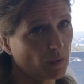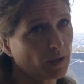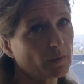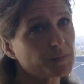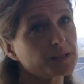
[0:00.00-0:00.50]
a
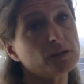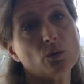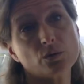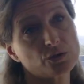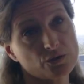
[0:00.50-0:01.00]

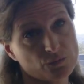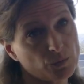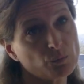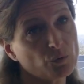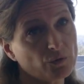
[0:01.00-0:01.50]
biopsy or just
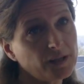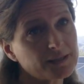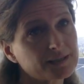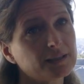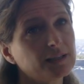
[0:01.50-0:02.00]
remove
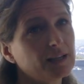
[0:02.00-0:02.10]
it.